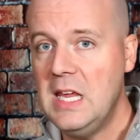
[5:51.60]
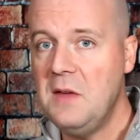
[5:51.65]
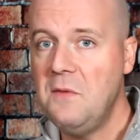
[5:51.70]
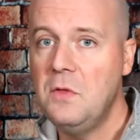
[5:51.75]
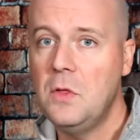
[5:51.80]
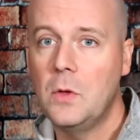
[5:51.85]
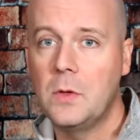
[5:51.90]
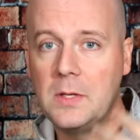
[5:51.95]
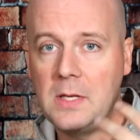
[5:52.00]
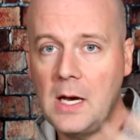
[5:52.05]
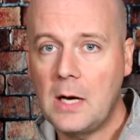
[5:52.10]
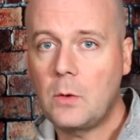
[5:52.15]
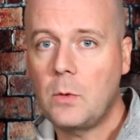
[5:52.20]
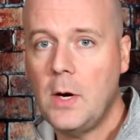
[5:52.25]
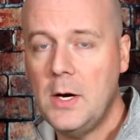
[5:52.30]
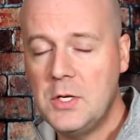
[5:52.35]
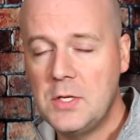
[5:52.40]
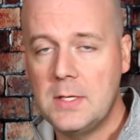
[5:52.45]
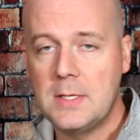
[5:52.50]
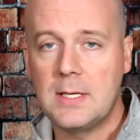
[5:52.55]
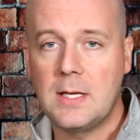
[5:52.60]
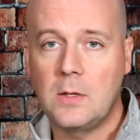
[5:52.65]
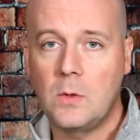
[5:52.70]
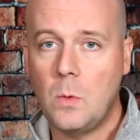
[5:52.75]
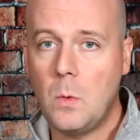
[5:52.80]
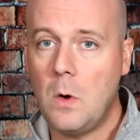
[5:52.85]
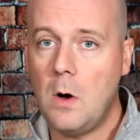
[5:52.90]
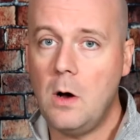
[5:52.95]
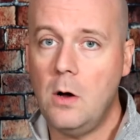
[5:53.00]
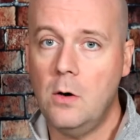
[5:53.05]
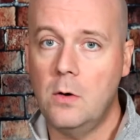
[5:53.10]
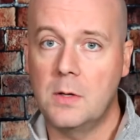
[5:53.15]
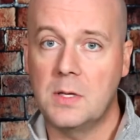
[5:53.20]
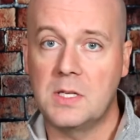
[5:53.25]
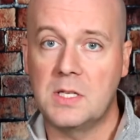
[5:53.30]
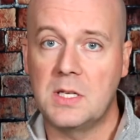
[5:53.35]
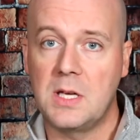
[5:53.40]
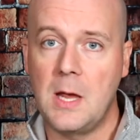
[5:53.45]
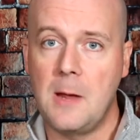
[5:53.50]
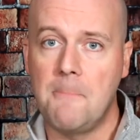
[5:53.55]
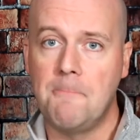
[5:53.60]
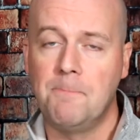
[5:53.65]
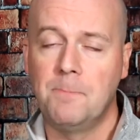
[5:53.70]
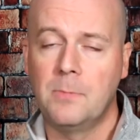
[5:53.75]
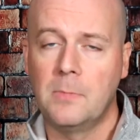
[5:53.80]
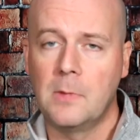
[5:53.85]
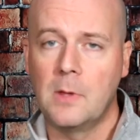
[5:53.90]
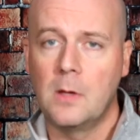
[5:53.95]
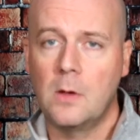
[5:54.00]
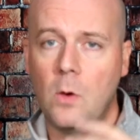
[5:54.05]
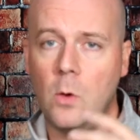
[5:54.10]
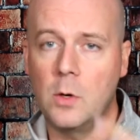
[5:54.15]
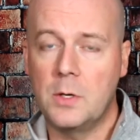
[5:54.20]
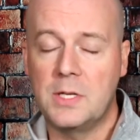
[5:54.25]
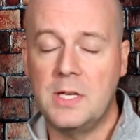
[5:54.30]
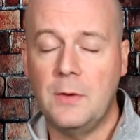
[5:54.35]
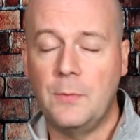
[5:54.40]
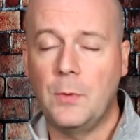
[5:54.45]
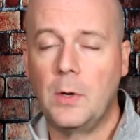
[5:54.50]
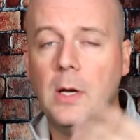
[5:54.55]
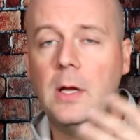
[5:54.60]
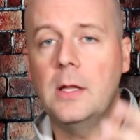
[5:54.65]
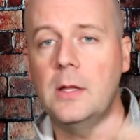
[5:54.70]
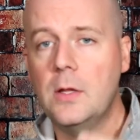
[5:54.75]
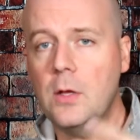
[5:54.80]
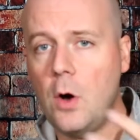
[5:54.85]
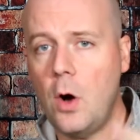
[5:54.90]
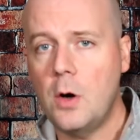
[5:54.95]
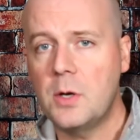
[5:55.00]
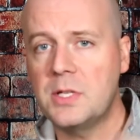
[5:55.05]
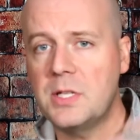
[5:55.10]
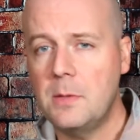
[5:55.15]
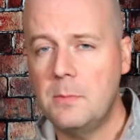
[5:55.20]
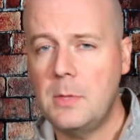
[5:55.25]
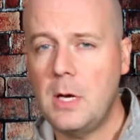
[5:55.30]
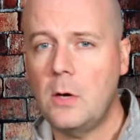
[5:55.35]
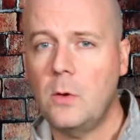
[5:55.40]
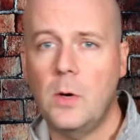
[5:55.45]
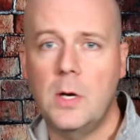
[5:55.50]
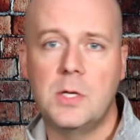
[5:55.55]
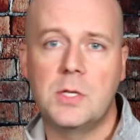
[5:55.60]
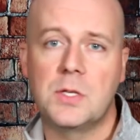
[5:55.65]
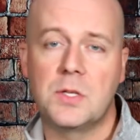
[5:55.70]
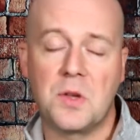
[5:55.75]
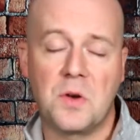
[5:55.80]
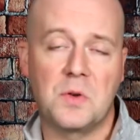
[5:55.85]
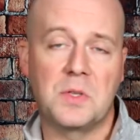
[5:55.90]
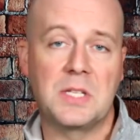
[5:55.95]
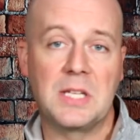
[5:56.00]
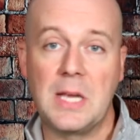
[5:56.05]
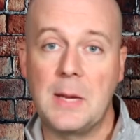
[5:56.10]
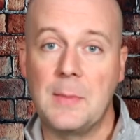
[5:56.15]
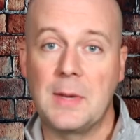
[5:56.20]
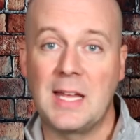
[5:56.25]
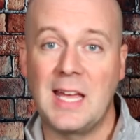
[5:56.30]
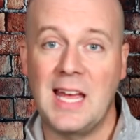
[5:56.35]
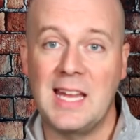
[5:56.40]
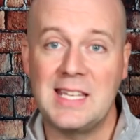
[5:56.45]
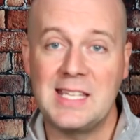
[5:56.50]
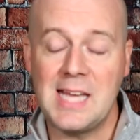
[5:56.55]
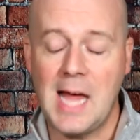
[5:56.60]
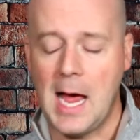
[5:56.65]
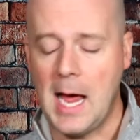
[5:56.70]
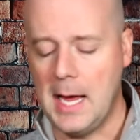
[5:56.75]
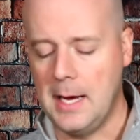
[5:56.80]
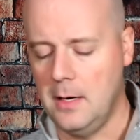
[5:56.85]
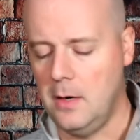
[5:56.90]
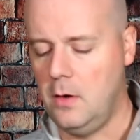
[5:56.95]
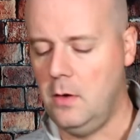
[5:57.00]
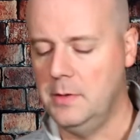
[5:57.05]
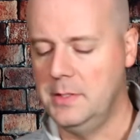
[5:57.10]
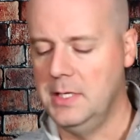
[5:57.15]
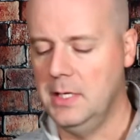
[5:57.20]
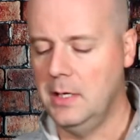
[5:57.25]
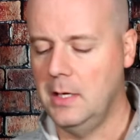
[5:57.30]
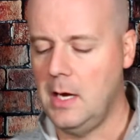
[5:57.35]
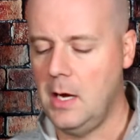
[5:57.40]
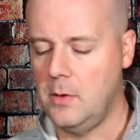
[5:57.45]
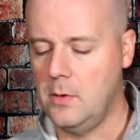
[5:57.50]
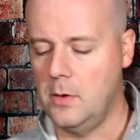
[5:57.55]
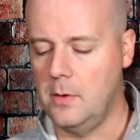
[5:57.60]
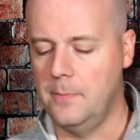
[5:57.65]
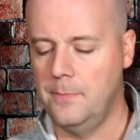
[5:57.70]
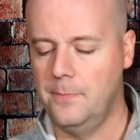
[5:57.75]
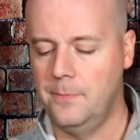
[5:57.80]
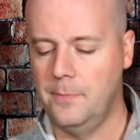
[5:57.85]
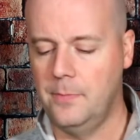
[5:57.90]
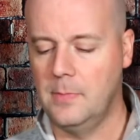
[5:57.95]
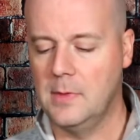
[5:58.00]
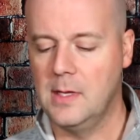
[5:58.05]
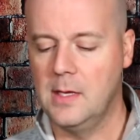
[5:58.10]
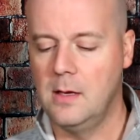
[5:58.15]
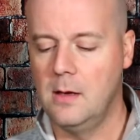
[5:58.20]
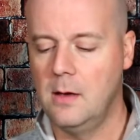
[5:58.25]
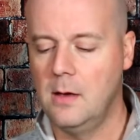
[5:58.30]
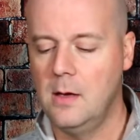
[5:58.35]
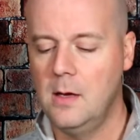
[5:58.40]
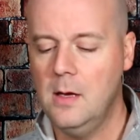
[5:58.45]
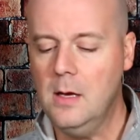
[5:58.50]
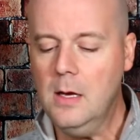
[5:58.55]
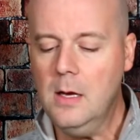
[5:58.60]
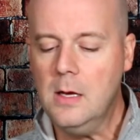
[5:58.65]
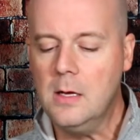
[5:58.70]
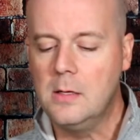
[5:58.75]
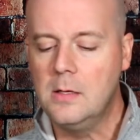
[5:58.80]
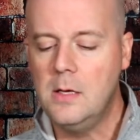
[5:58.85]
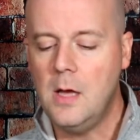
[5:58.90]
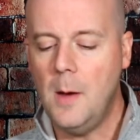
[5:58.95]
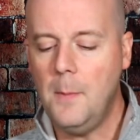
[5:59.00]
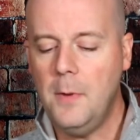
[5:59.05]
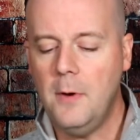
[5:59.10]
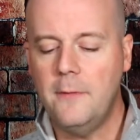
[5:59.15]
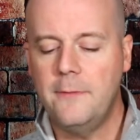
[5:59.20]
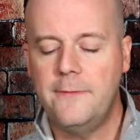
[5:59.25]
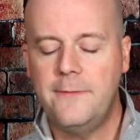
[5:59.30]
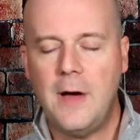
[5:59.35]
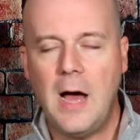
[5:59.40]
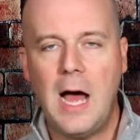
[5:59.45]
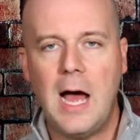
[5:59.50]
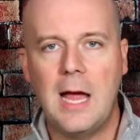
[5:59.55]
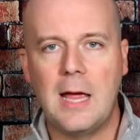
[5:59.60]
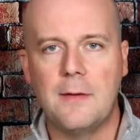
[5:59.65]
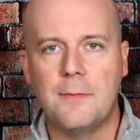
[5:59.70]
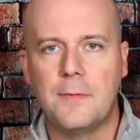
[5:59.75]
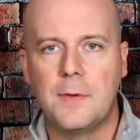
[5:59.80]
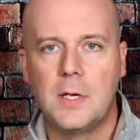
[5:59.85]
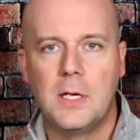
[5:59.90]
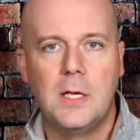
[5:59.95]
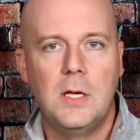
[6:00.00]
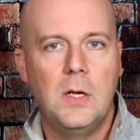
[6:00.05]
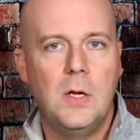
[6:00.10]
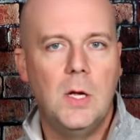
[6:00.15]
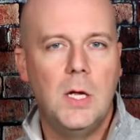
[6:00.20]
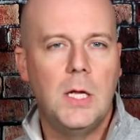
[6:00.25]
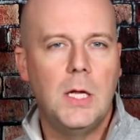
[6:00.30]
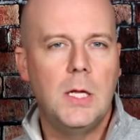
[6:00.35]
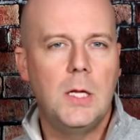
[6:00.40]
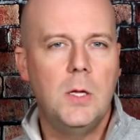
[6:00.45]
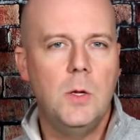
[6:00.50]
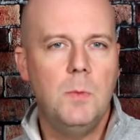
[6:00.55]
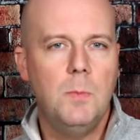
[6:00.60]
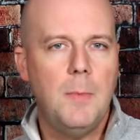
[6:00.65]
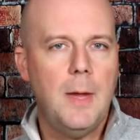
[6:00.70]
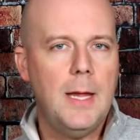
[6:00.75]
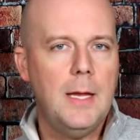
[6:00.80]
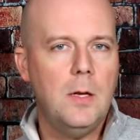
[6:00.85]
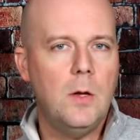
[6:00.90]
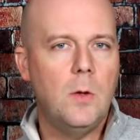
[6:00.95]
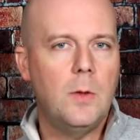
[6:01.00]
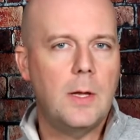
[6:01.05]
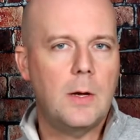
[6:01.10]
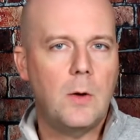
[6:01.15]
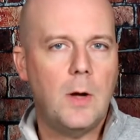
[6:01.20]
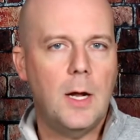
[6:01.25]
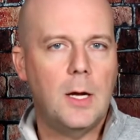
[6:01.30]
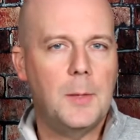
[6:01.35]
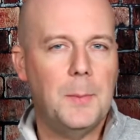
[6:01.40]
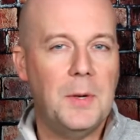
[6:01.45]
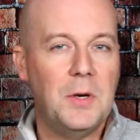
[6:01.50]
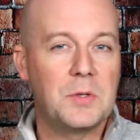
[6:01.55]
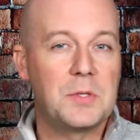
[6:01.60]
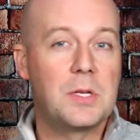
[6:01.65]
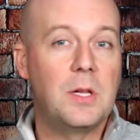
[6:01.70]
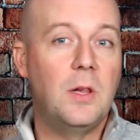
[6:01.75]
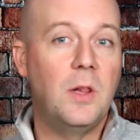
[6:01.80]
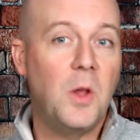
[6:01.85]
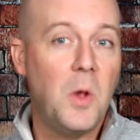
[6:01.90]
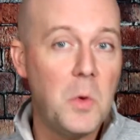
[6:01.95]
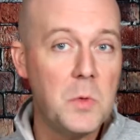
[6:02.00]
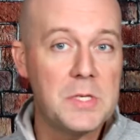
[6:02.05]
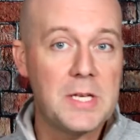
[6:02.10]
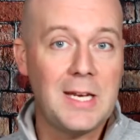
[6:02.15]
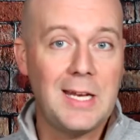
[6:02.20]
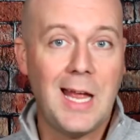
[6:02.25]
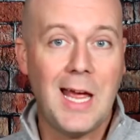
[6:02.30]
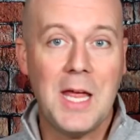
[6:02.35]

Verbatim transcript: even though the decorations on the wall are the same or different. There are some decorations that are the same and kind of tie it all together. Number five, you may know that Cracker Barrels close at